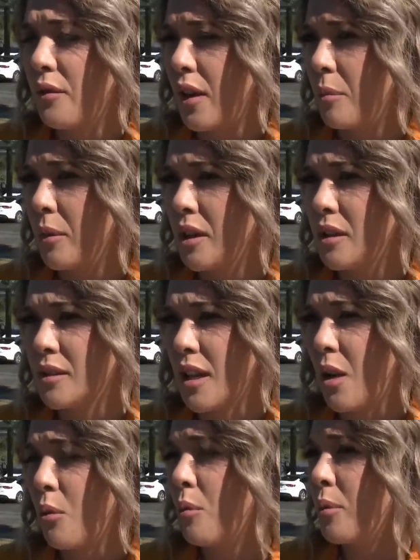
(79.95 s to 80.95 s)

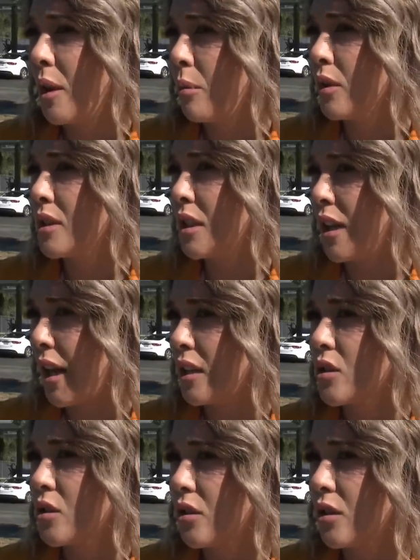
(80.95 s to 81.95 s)
families, I won't be able to
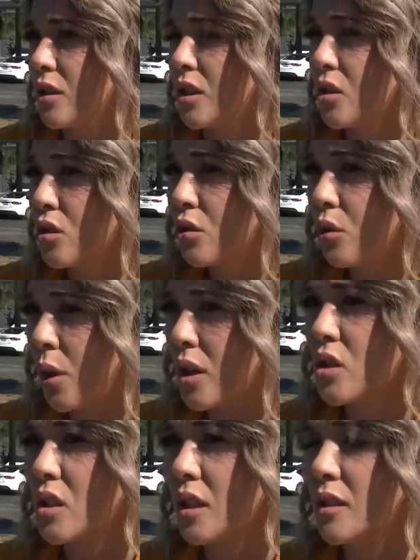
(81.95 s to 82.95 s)
answer additional
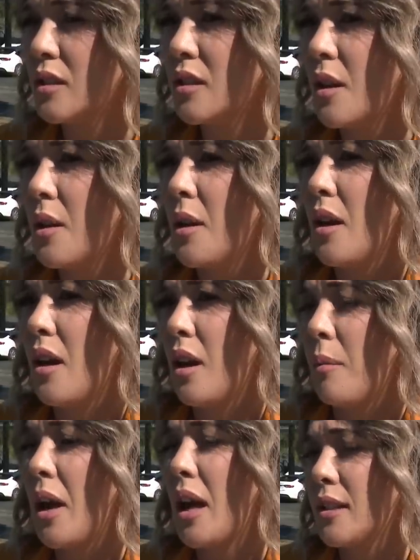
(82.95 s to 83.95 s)
questions
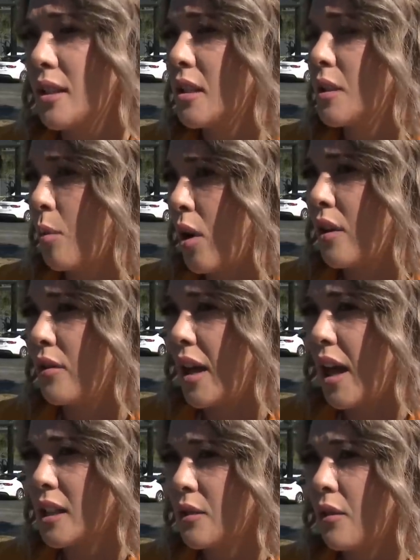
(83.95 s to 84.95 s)
um, as it is part of
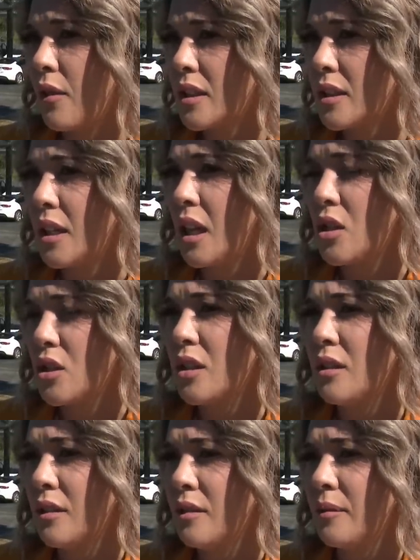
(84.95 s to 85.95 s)
the active investigation.